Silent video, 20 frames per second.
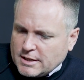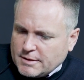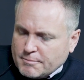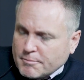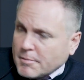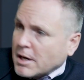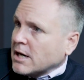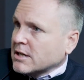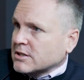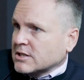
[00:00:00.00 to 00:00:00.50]

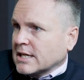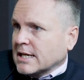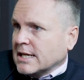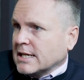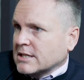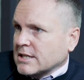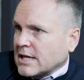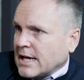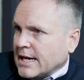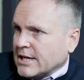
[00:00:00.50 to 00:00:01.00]
marketing
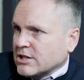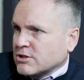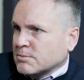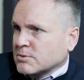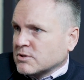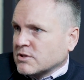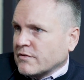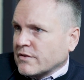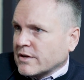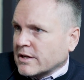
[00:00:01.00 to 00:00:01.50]
into Asia
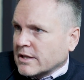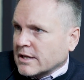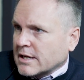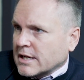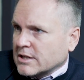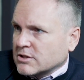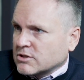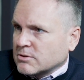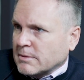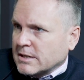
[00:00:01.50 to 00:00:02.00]
Pacific and the
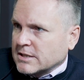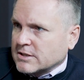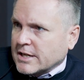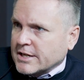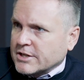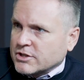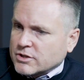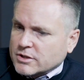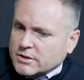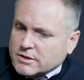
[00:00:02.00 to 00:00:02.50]

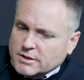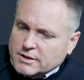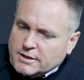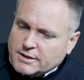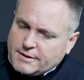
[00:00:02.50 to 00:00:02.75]
customization,